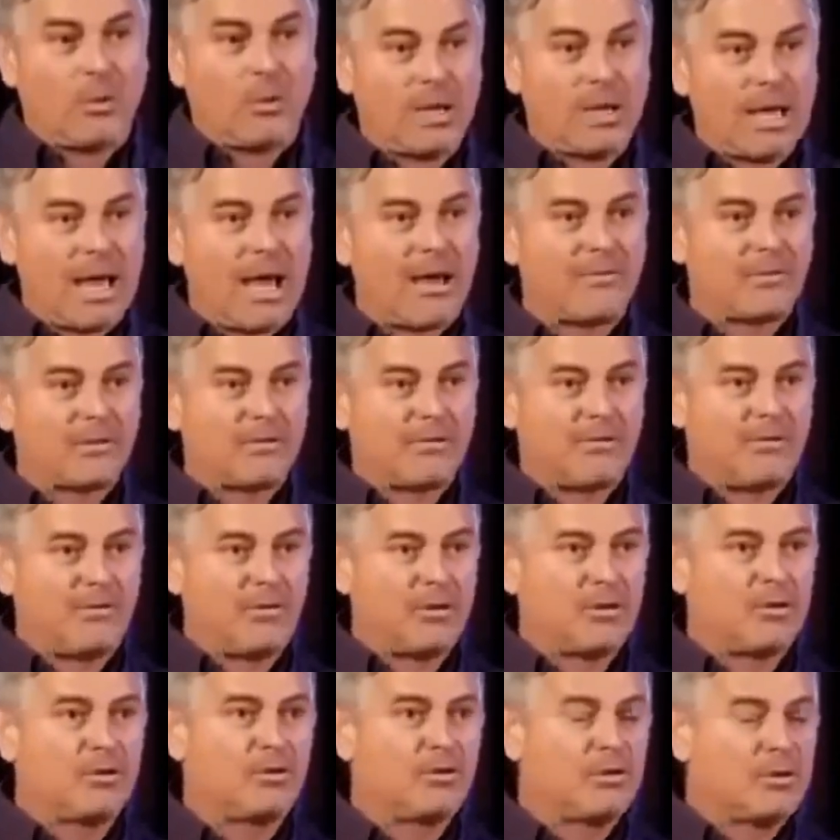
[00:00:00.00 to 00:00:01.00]
We have a
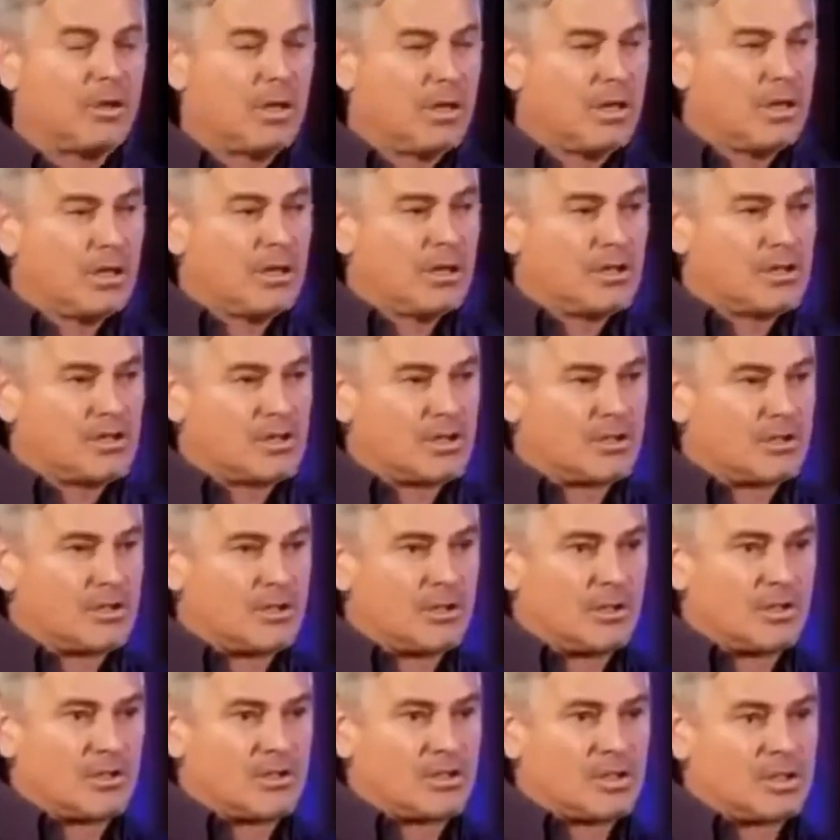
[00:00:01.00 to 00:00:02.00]
few
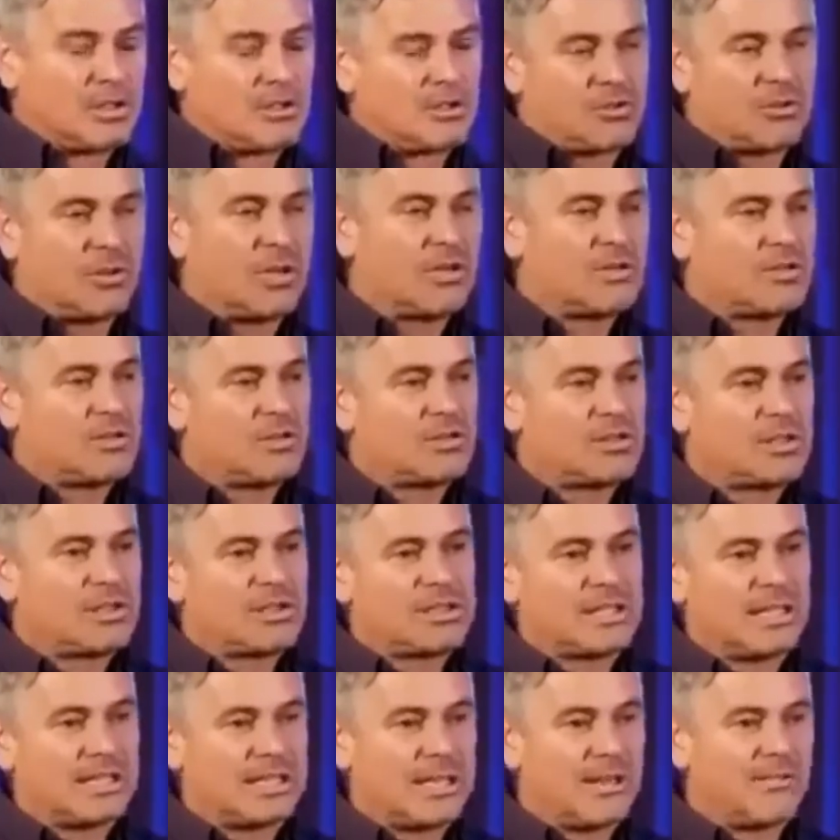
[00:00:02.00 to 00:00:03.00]

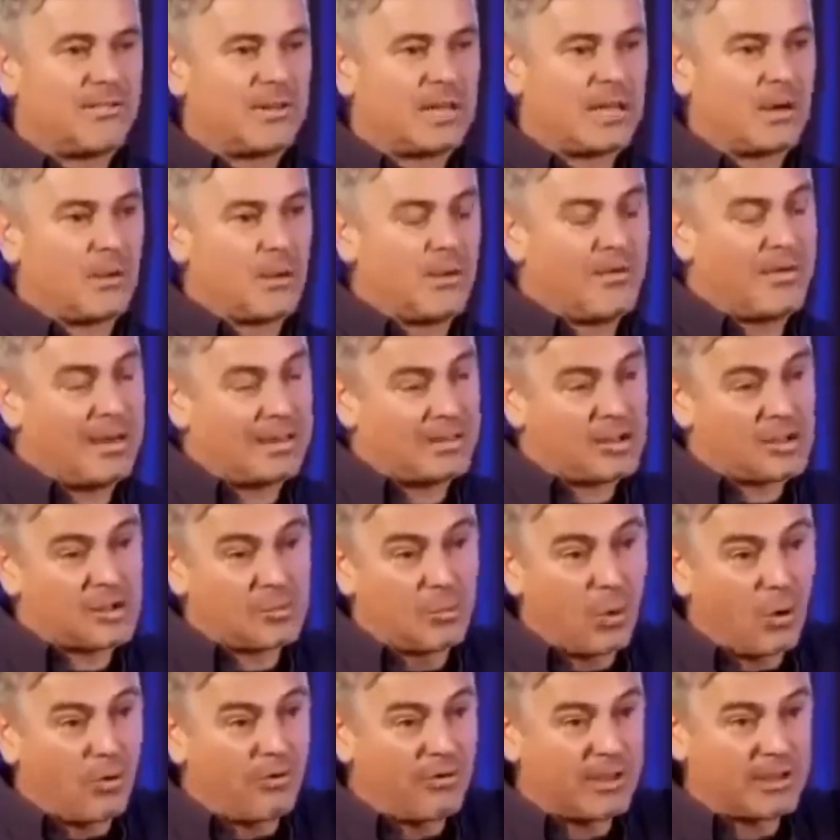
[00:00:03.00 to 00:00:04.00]
situations in South Africa. We've had
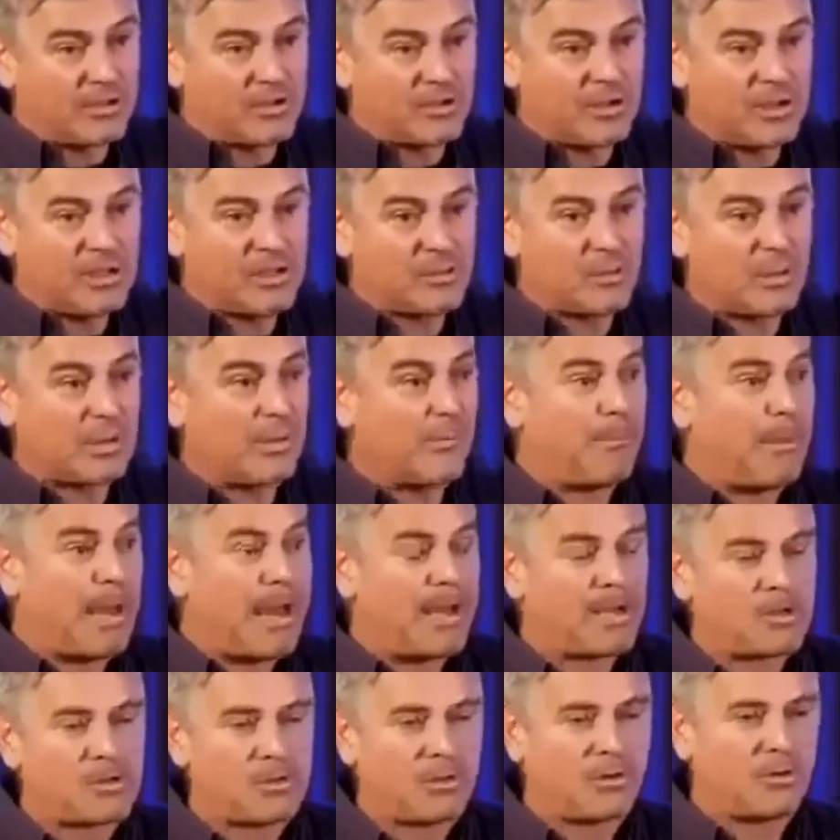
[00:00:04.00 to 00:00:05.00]
small victories where the
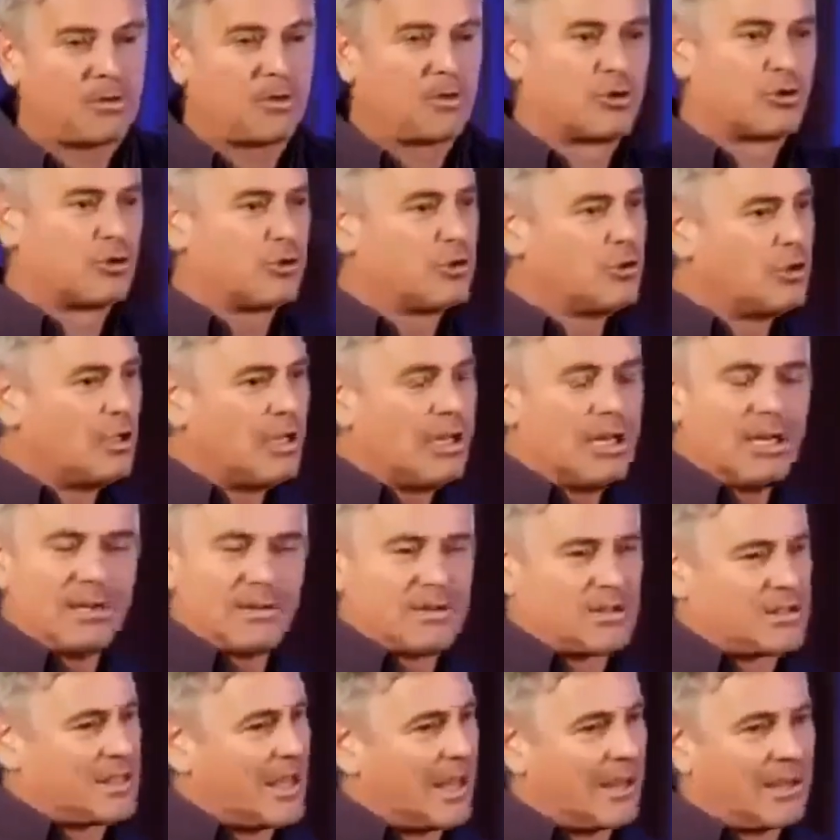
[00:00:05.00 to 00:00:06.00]
banks withdrew.
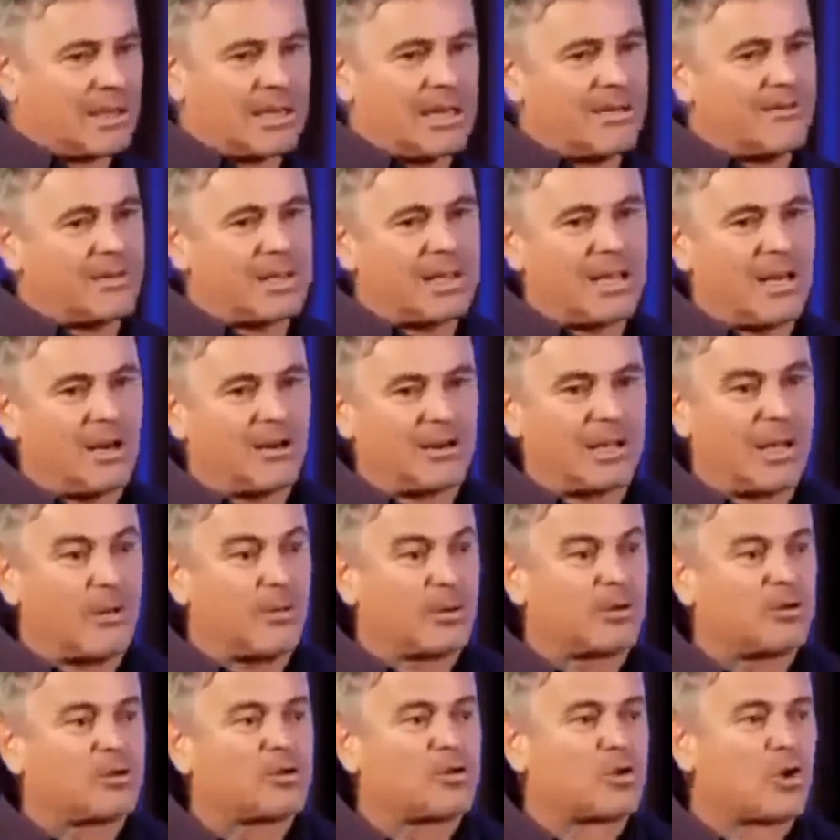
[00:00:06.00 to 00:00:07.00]
This is how clever they are.
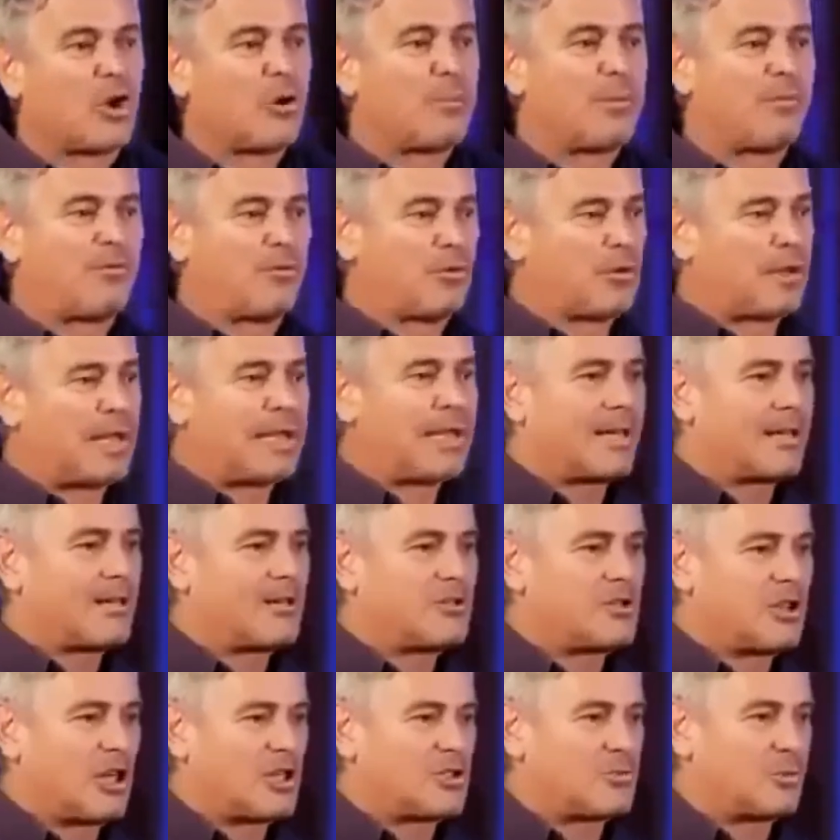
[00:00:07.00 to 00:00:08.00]
They withdraw before they
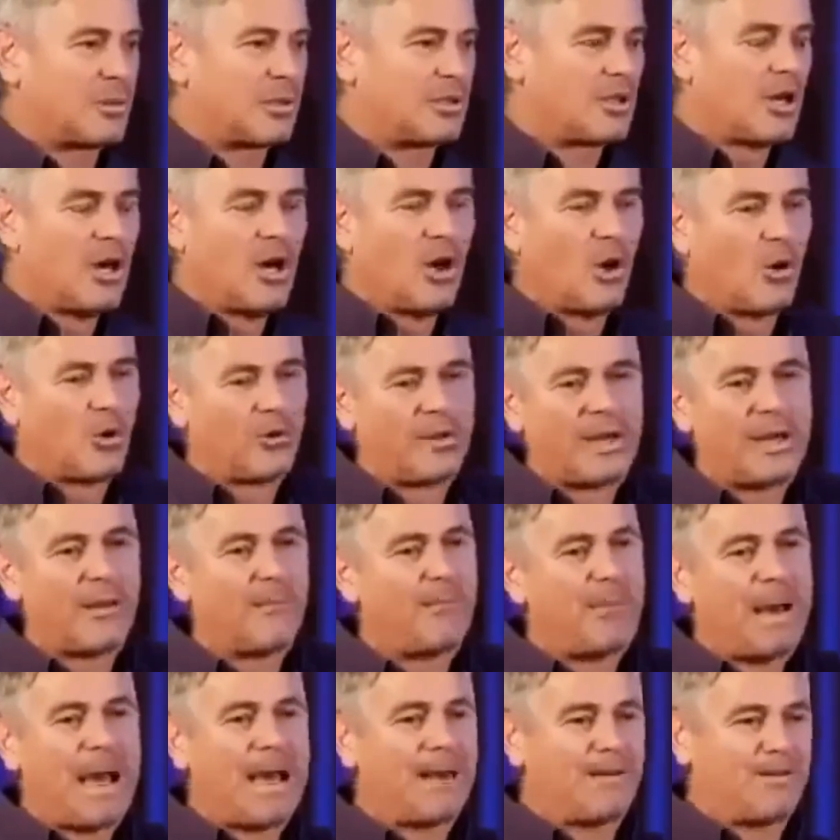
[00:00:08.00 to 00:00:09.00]
get a judgment, or
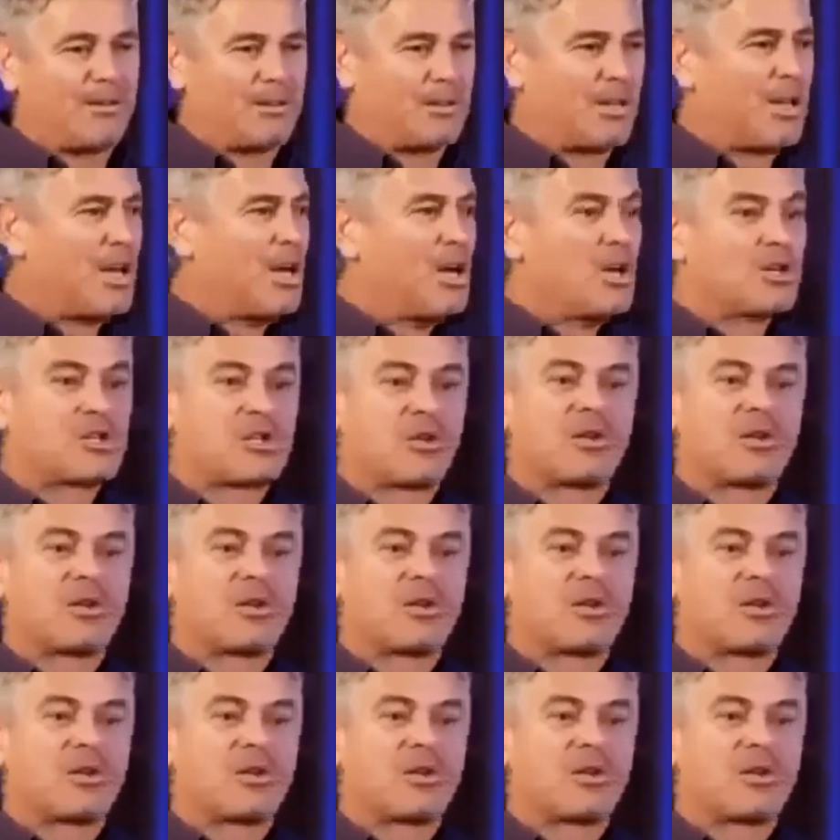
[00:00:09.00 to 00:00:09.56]
they abandon.